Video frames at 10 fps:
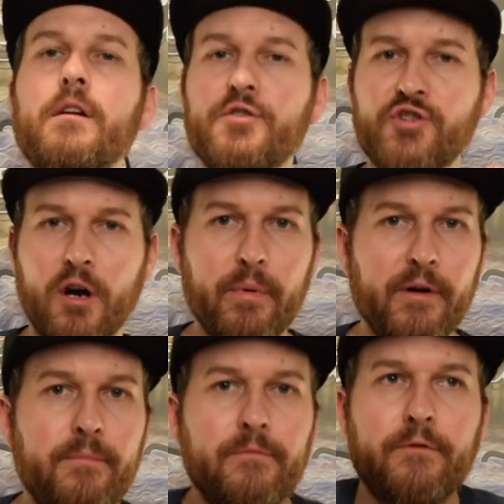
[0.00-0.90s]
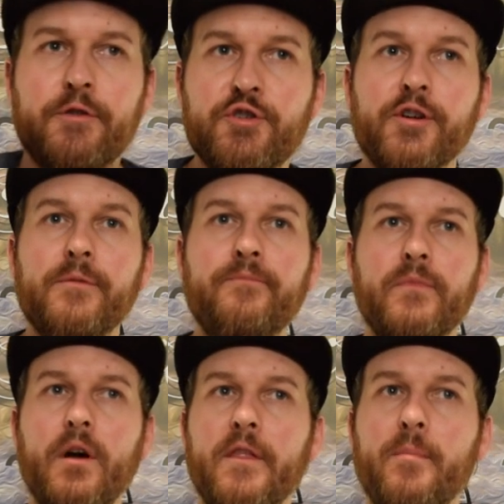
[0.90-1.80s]
sharper for sure
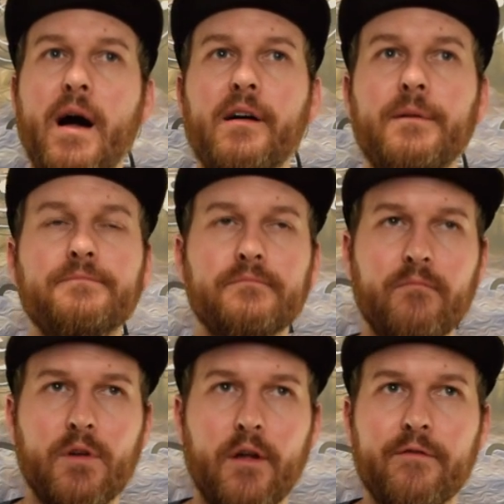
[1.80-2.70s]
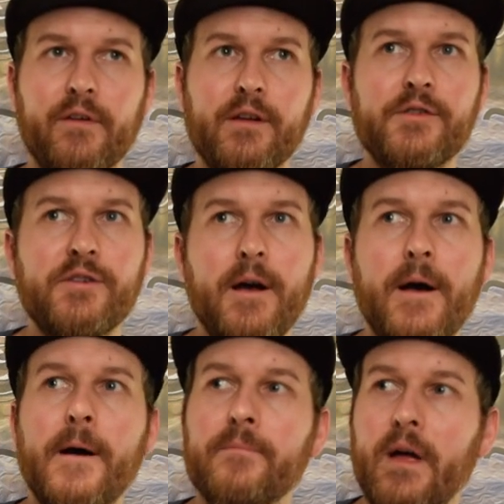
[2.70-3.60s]
on the palate, on the finish.
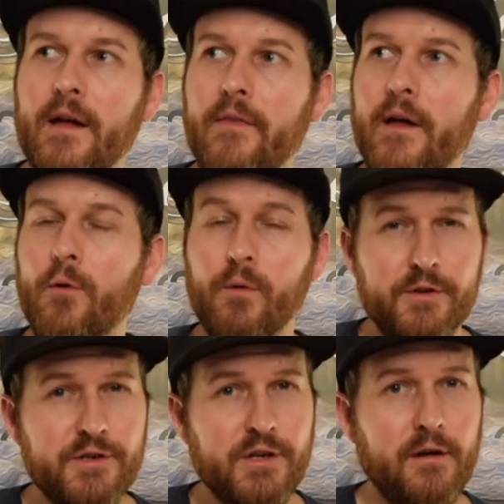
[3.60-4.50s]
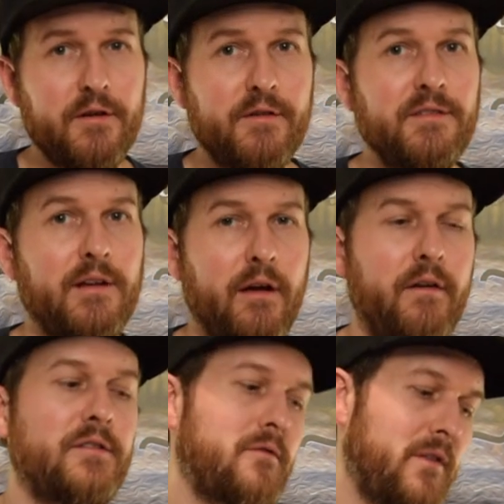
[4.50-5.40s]
Again, that orange characteristic
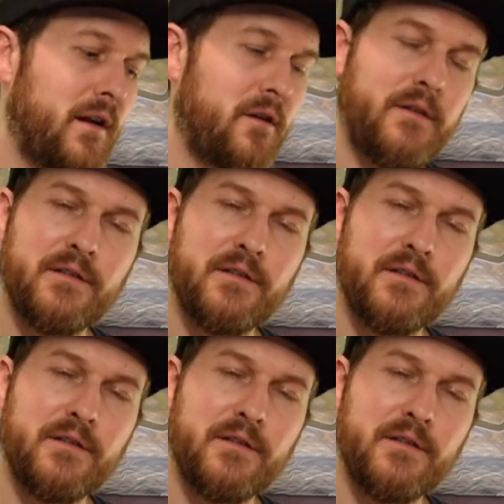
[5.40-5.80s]
carries over that I don't